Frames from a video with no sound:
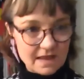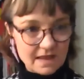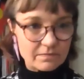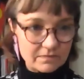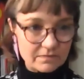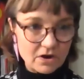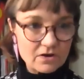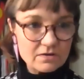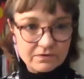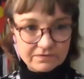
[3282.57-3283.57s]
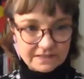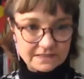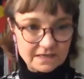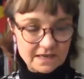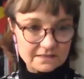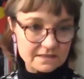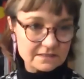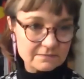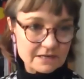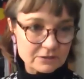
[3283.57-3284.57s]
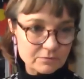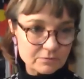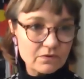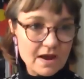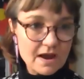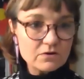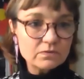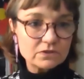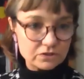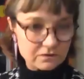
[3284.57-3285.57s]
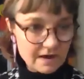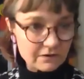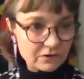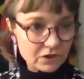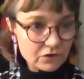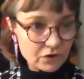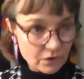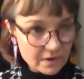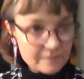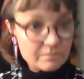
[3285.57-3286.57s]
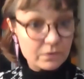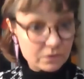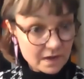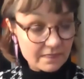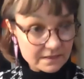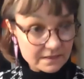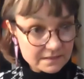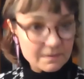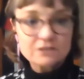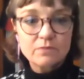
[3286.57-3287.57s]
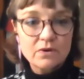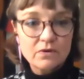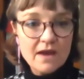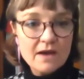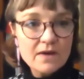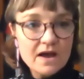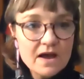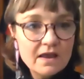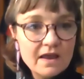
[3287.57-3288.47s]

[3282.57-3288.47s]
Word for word: They, you know, a professor gets this much per hour. Would you value your input at this much per hour?